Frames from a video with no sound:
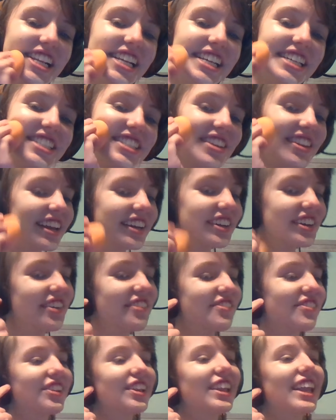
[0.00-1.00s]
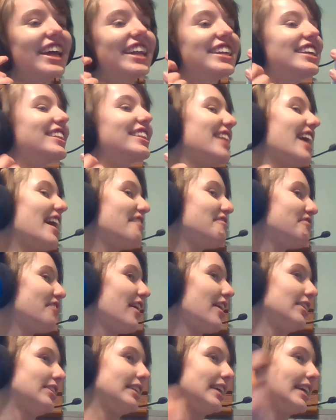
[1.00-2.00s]
So then you blend in that
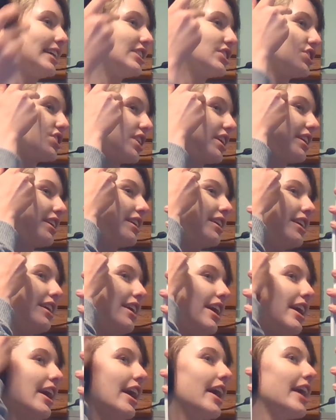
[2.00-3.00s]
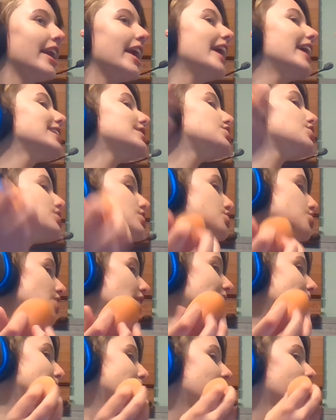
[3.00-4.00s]
foundation and actually
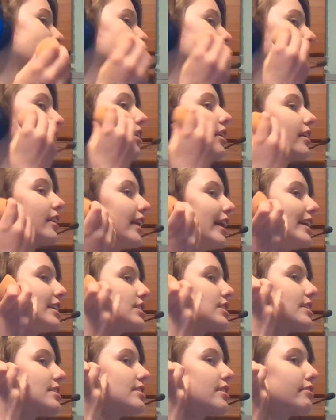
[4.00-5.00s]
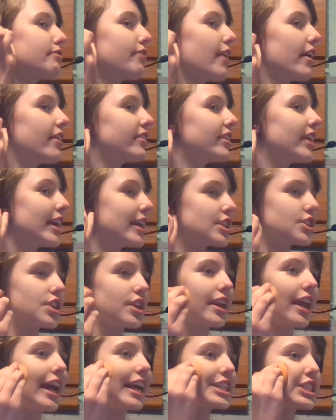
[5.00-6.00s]
try and make it look nice, because her foundation
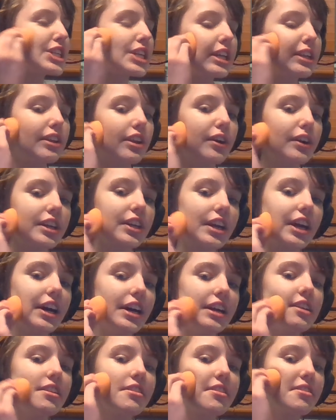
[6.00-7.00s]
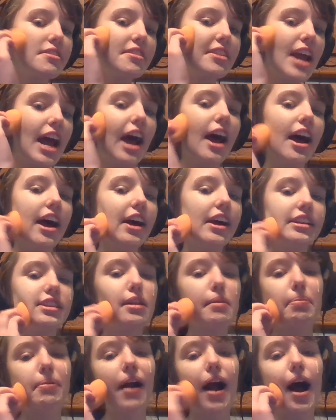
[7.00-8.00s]
actually looked good.
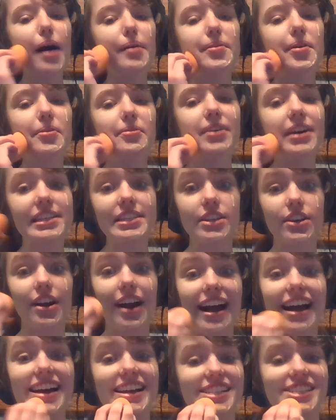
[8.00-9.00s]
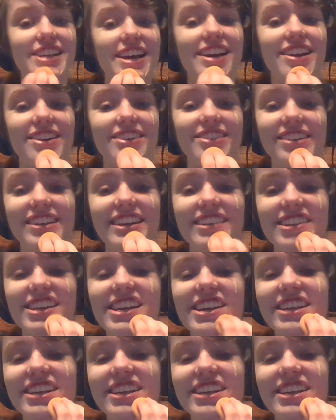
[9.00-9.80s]
The problem was her eyeshadow did.